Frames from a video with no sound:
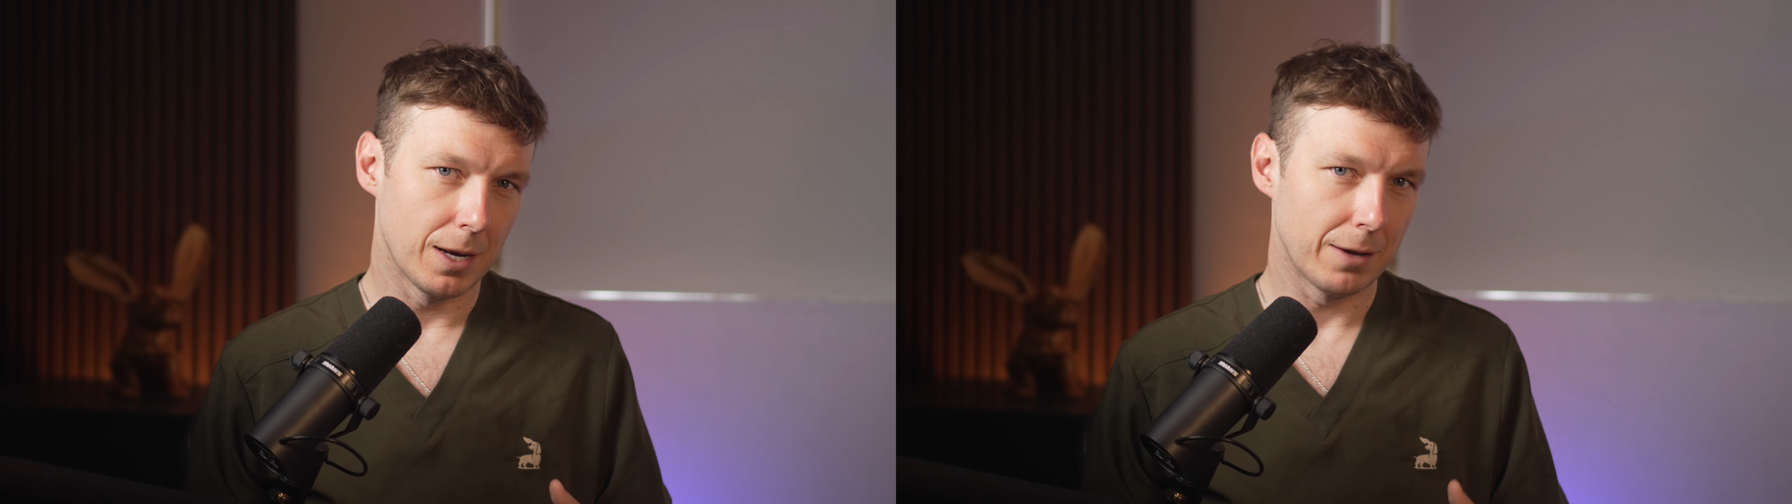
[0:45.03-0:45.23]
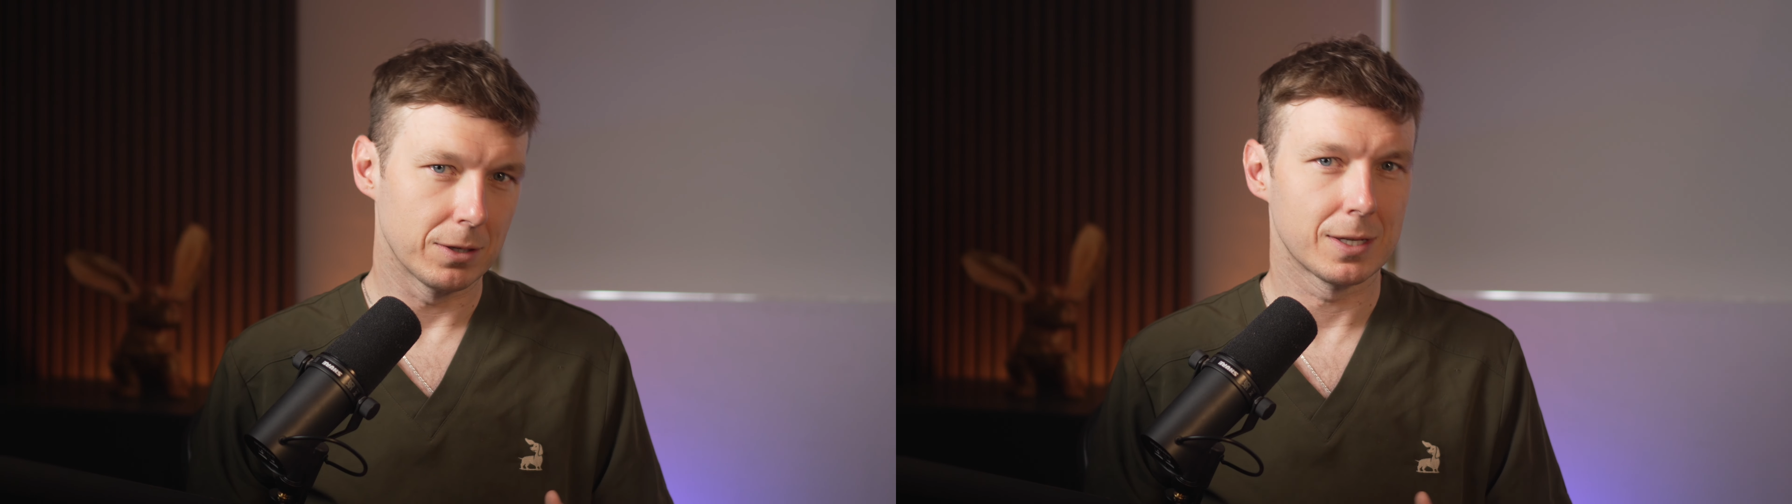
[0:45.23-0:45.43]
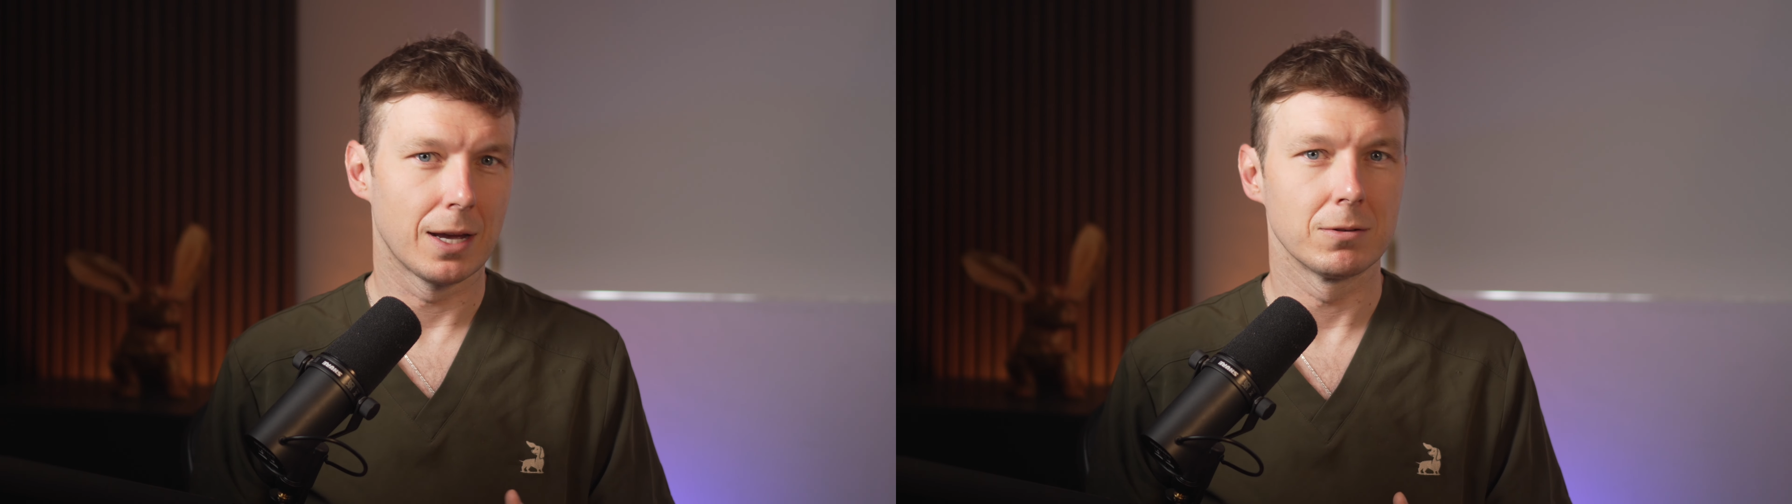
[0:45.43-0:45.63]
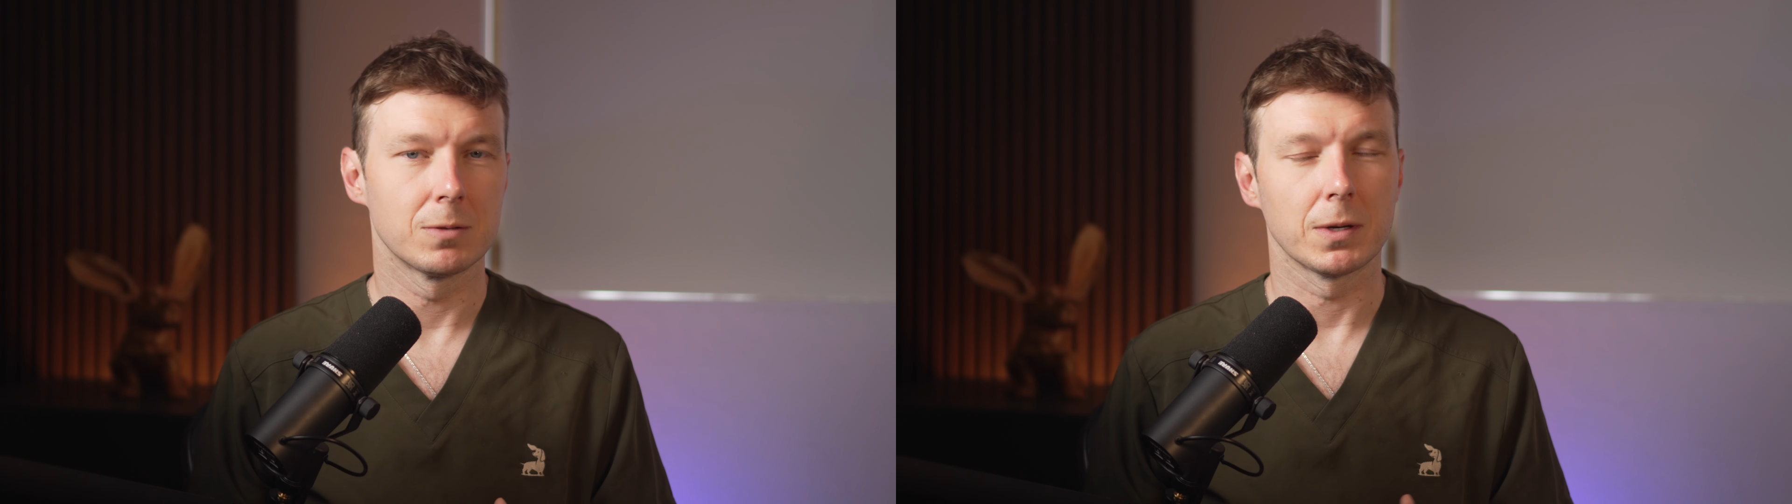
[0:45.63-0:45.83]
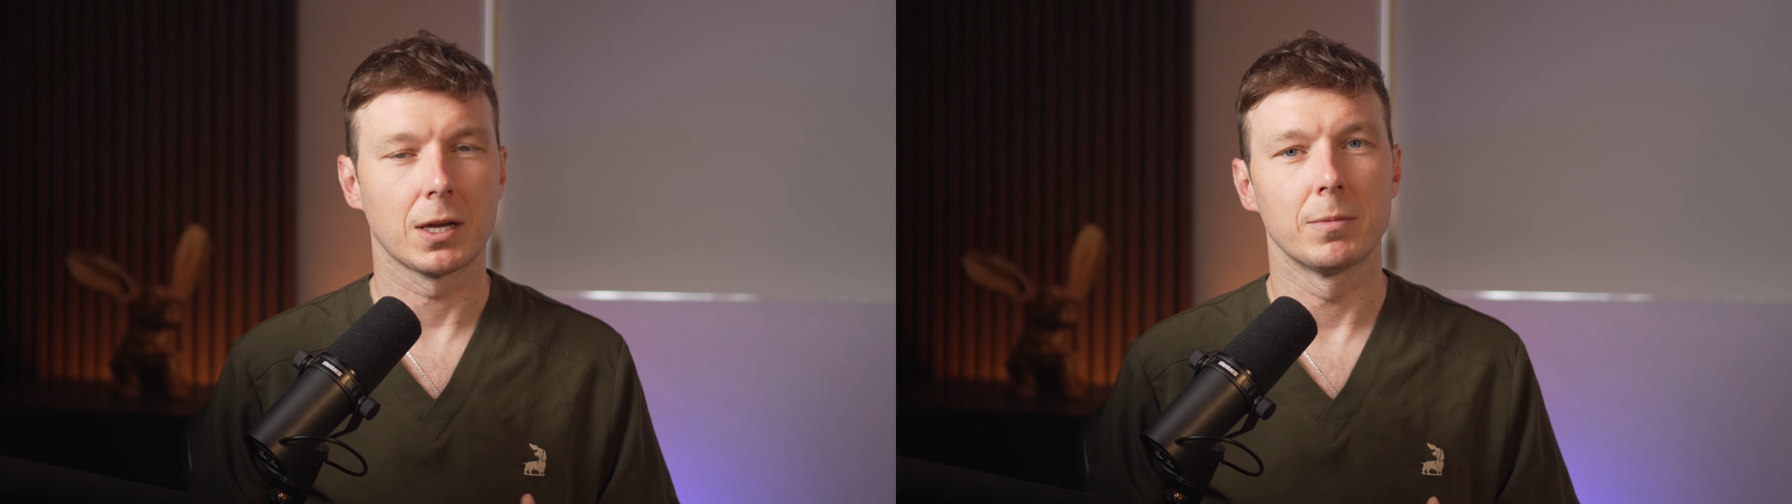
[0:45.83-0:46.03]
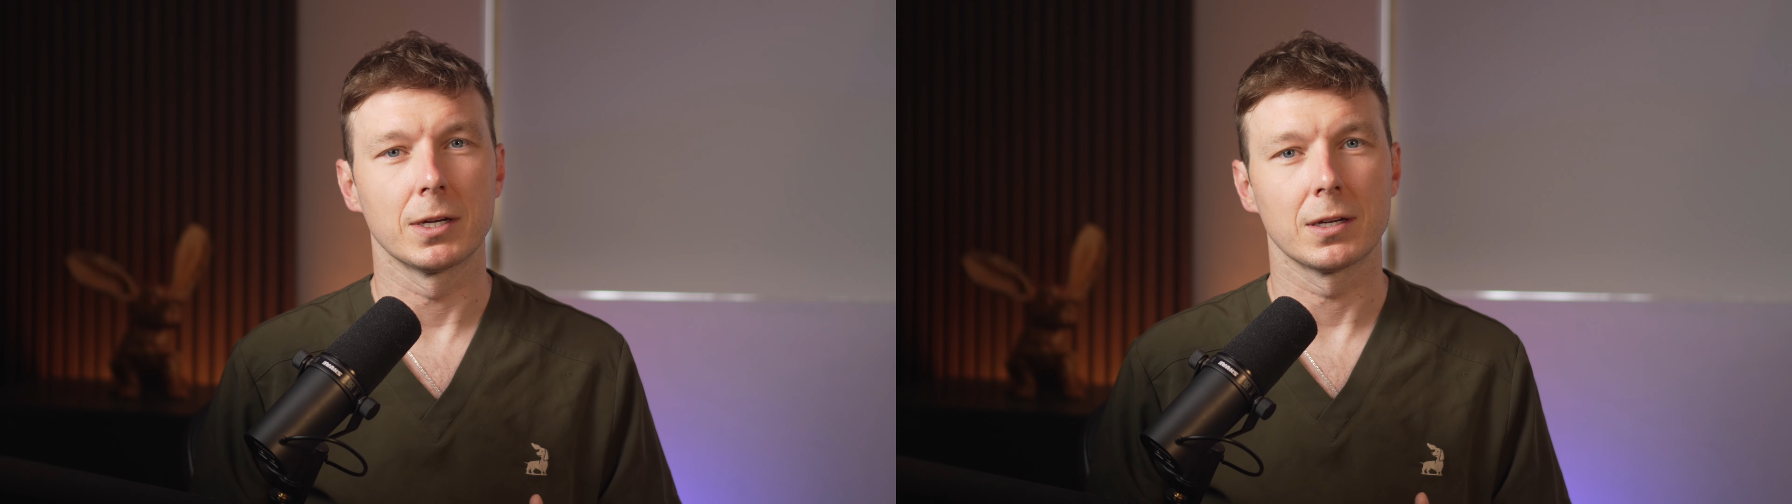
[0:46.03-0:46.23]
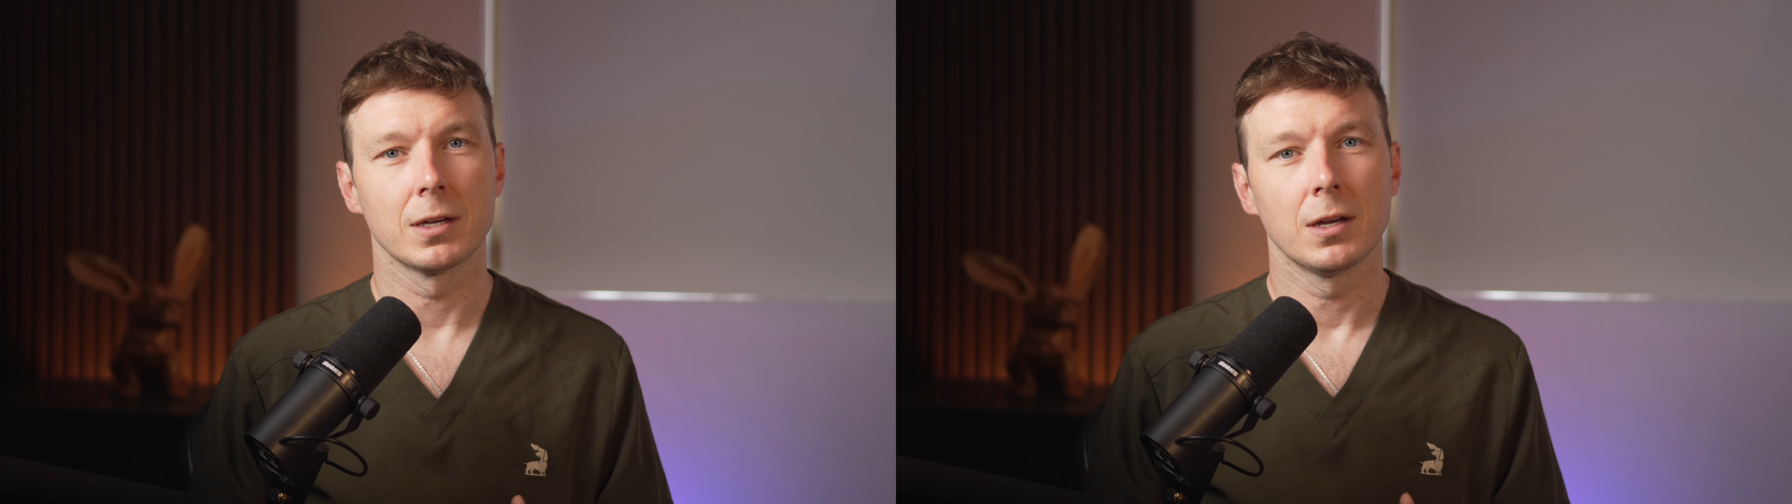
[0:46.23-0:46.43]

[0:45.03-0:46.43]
louder sounds becoming